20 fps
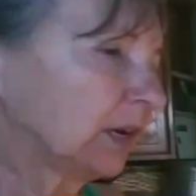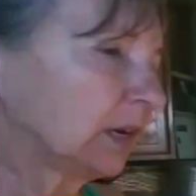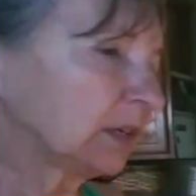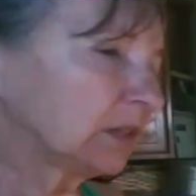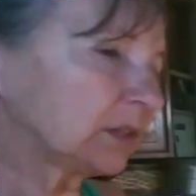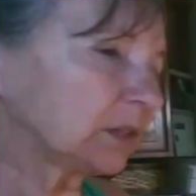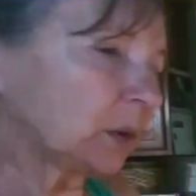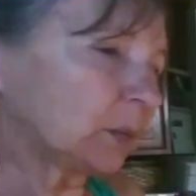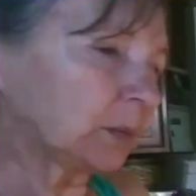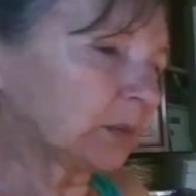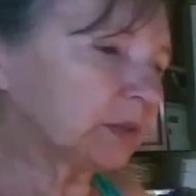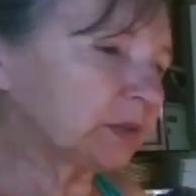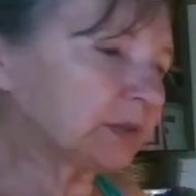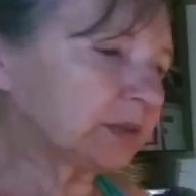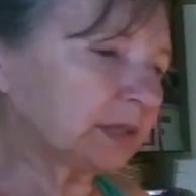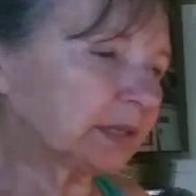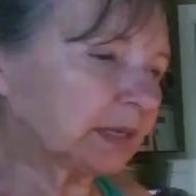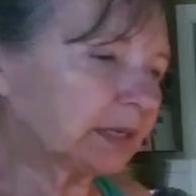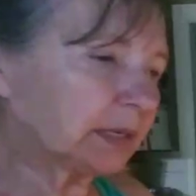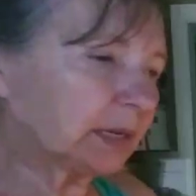So we'll
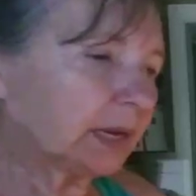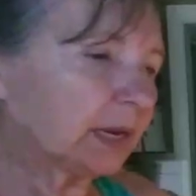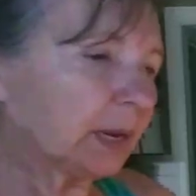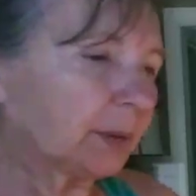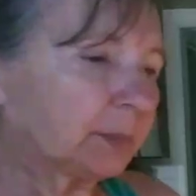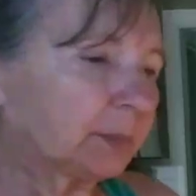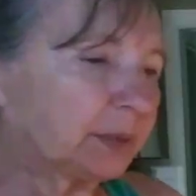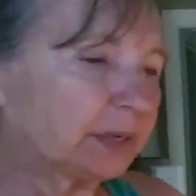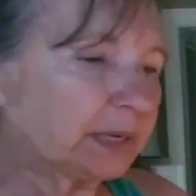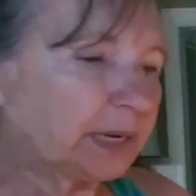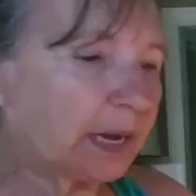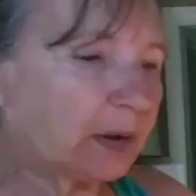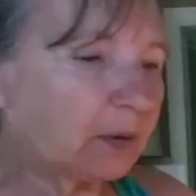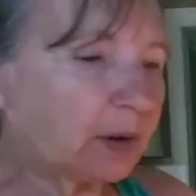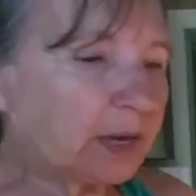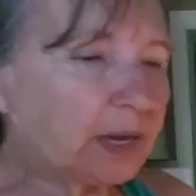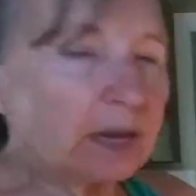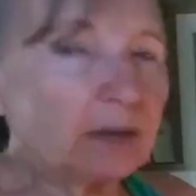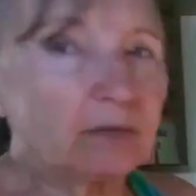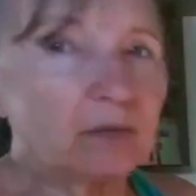see. But now I
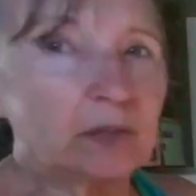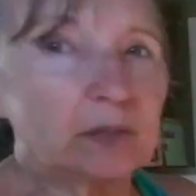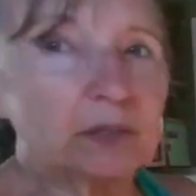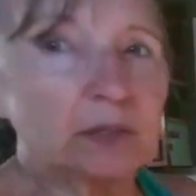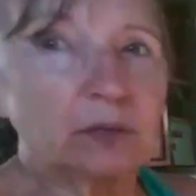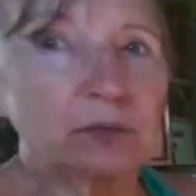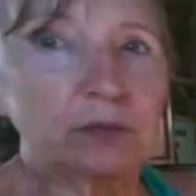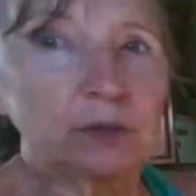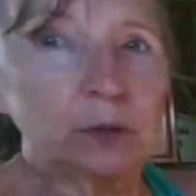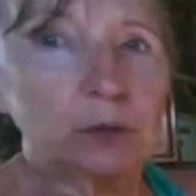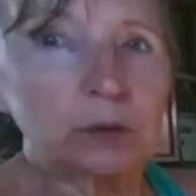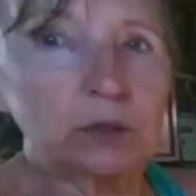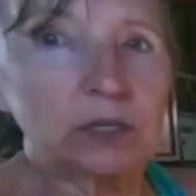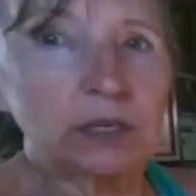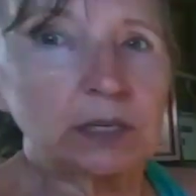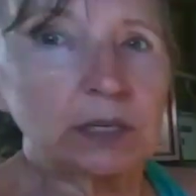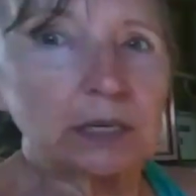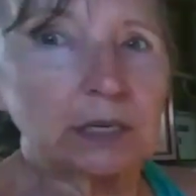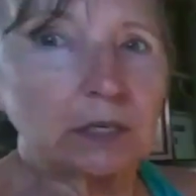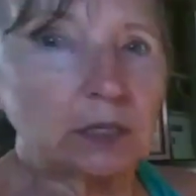have this fruit to
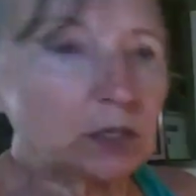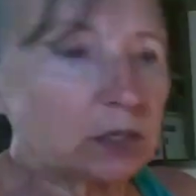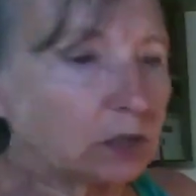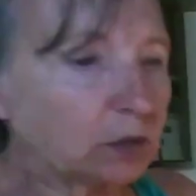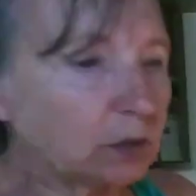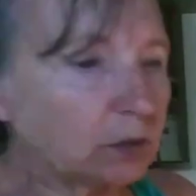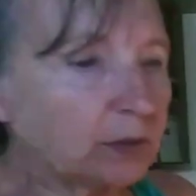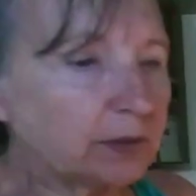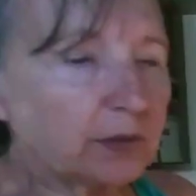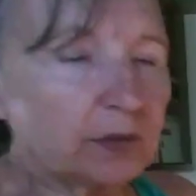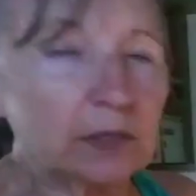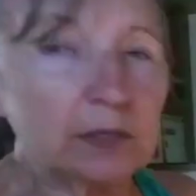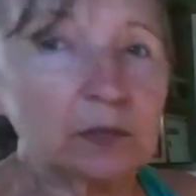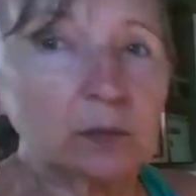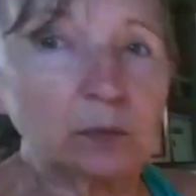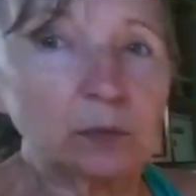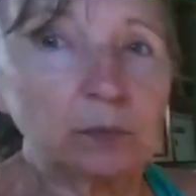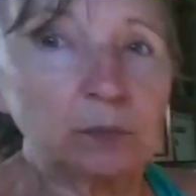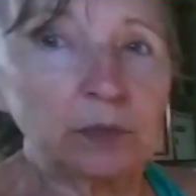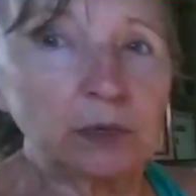eat too, and this
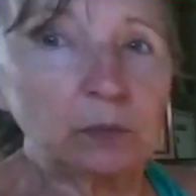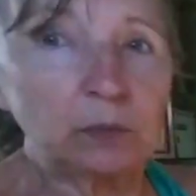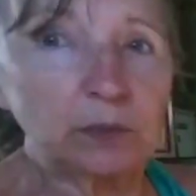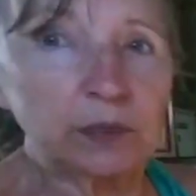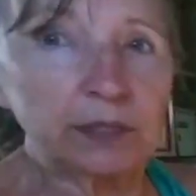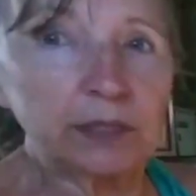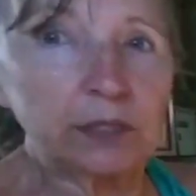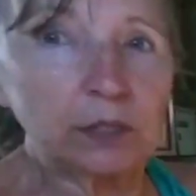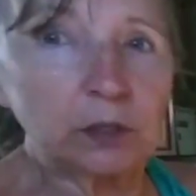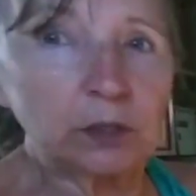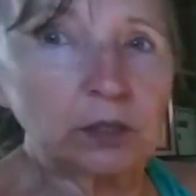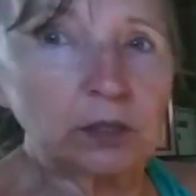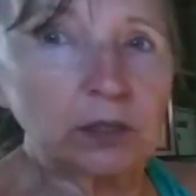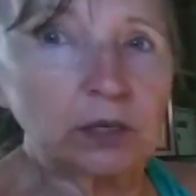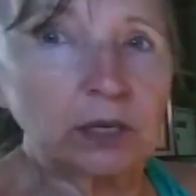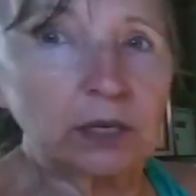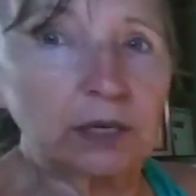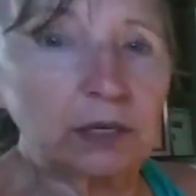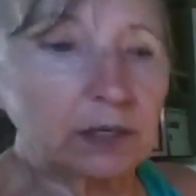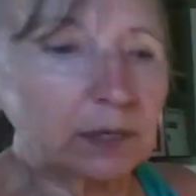would be really good
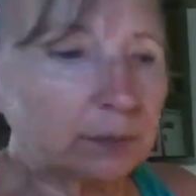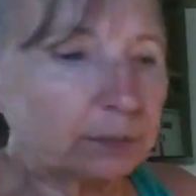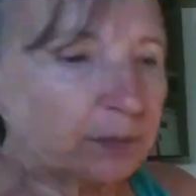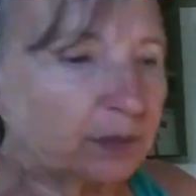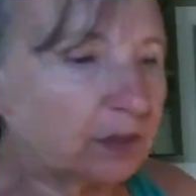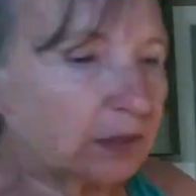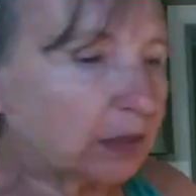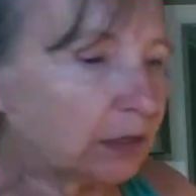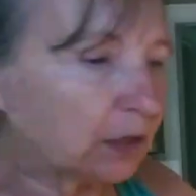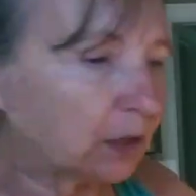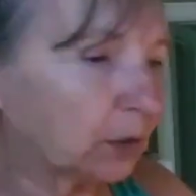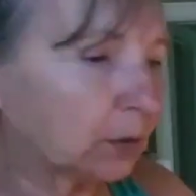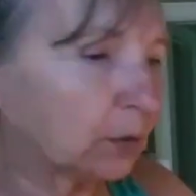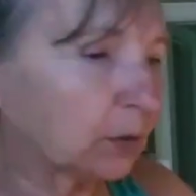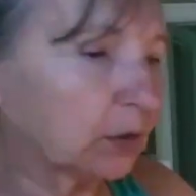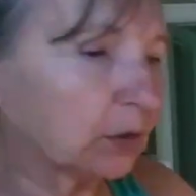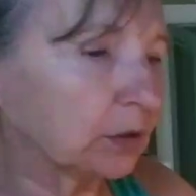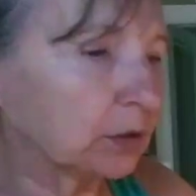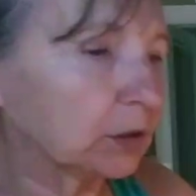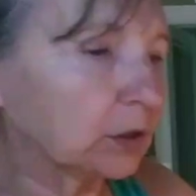cut up in the
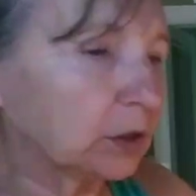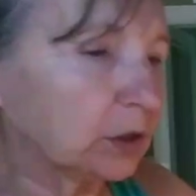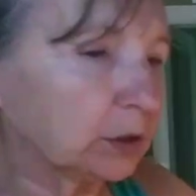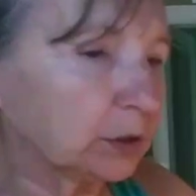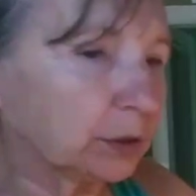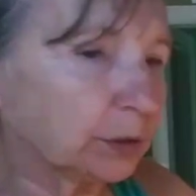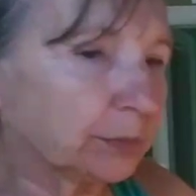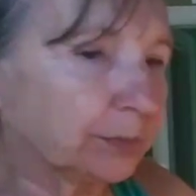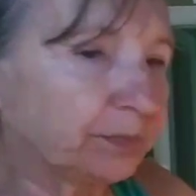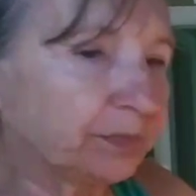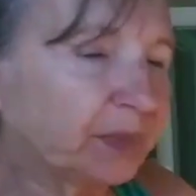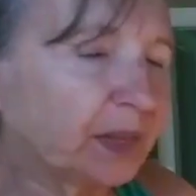yogurt too.